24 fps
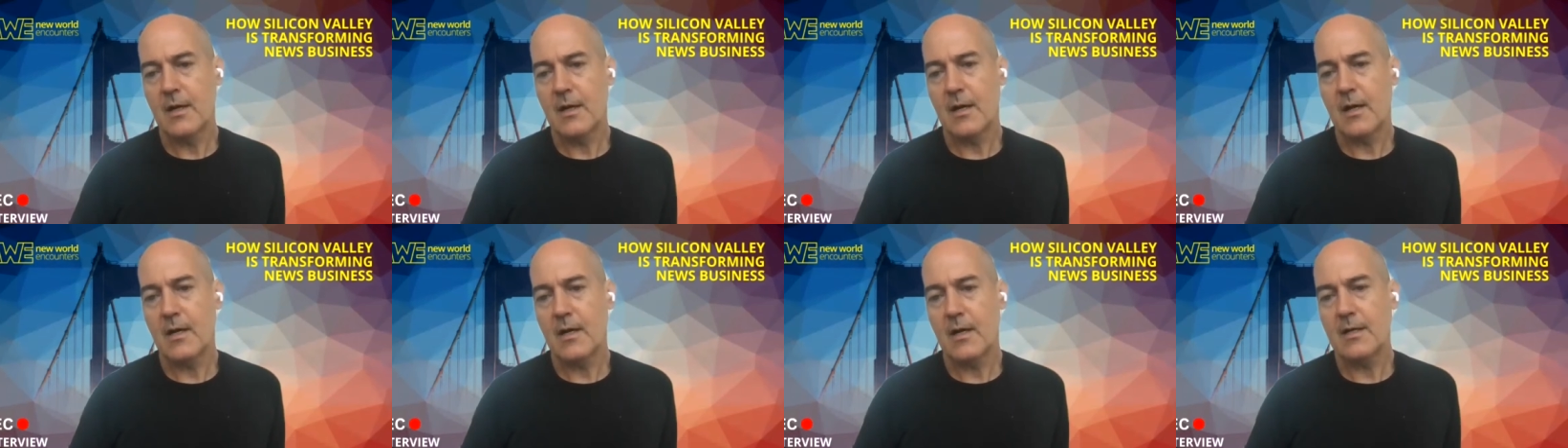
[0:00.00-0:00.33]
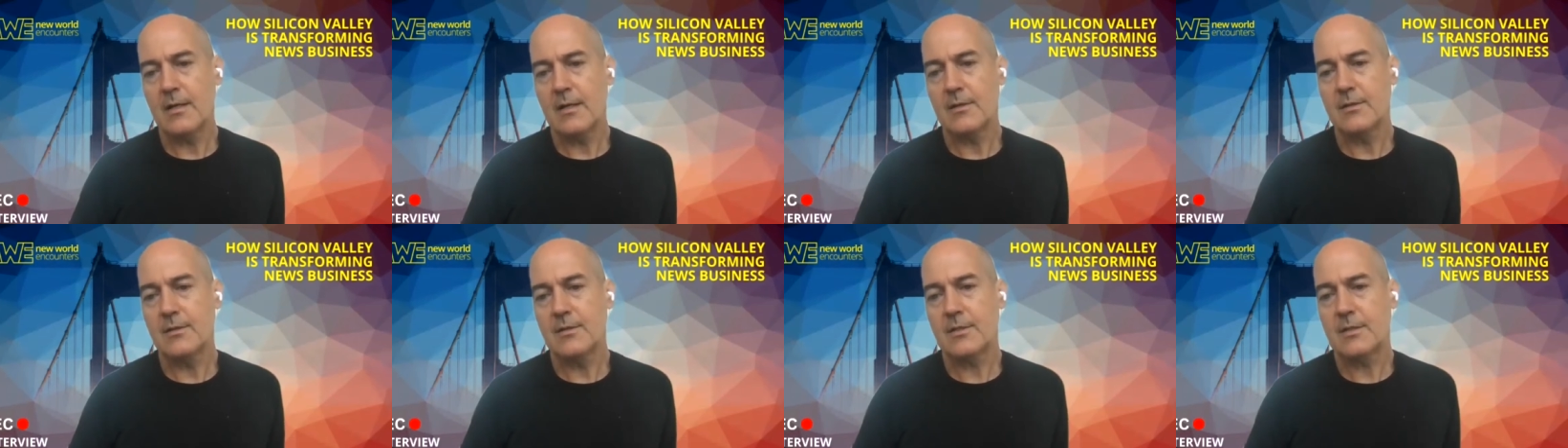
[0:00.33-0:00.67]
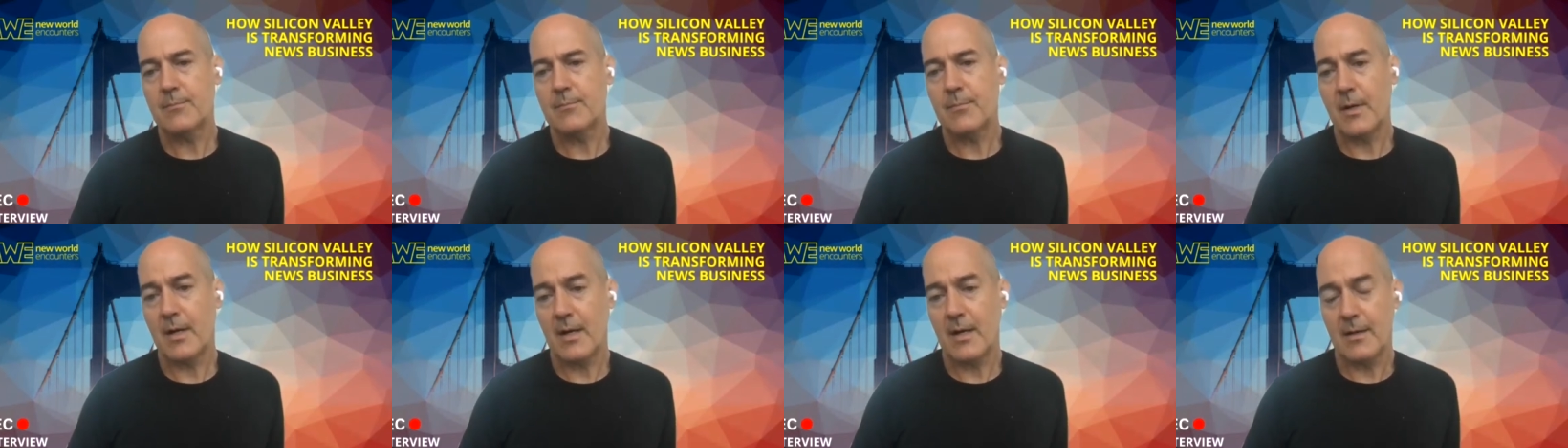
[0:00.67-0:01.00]
uh,
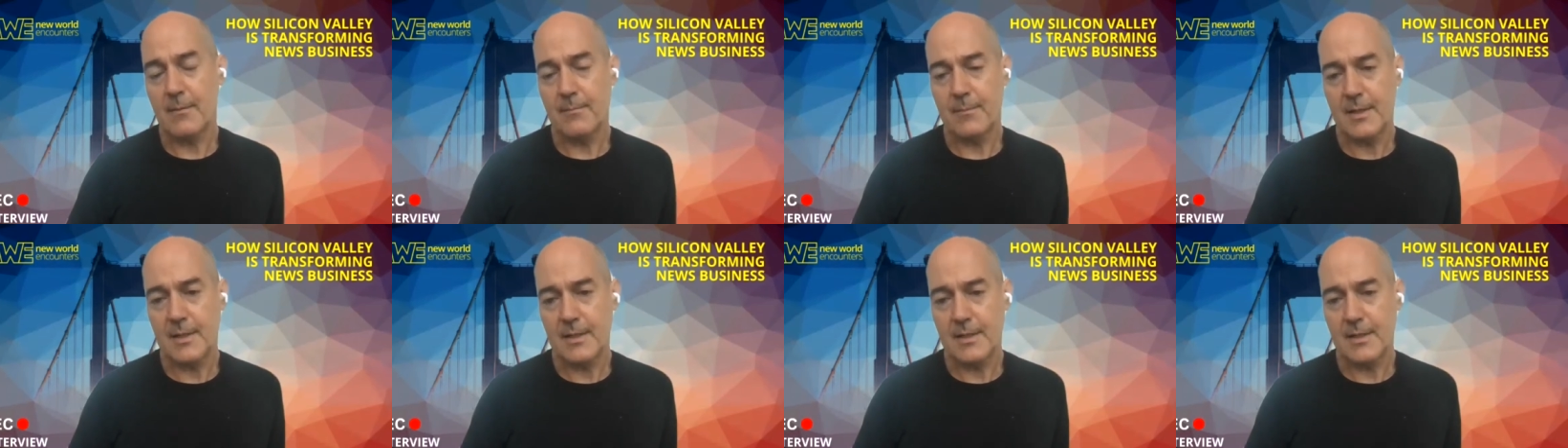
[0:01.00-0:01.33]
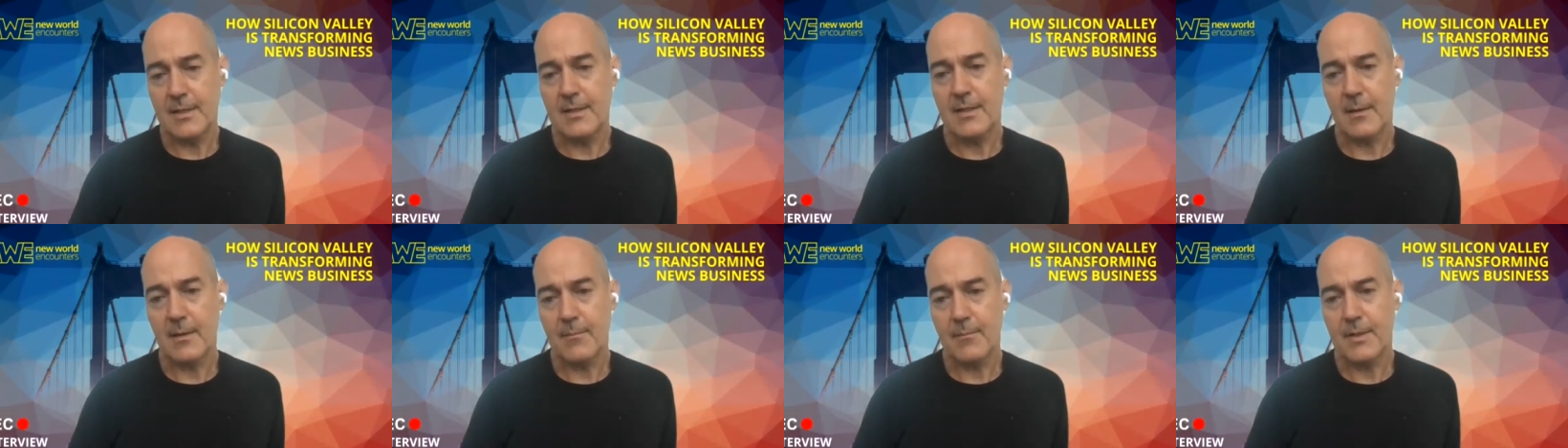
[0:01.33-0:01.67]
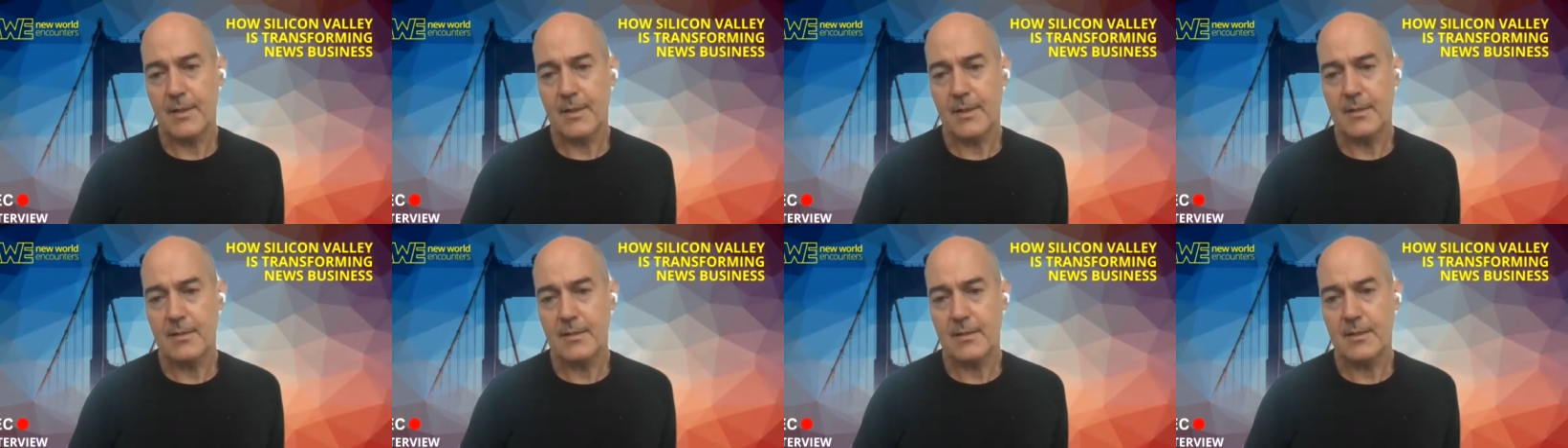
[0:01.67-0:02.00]
inspire media
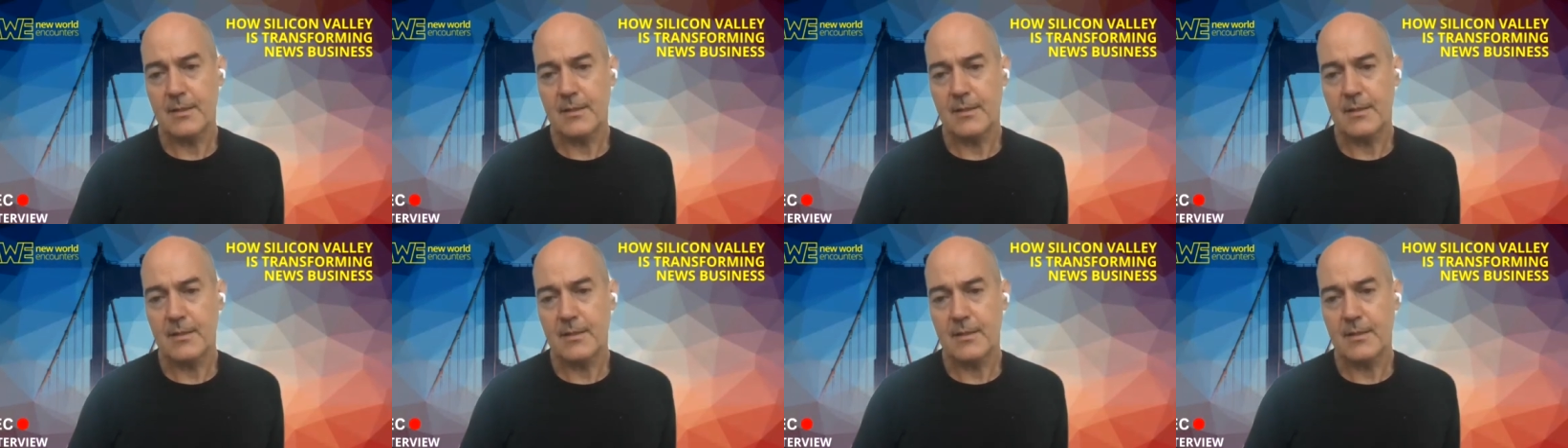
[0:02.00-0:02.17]
companies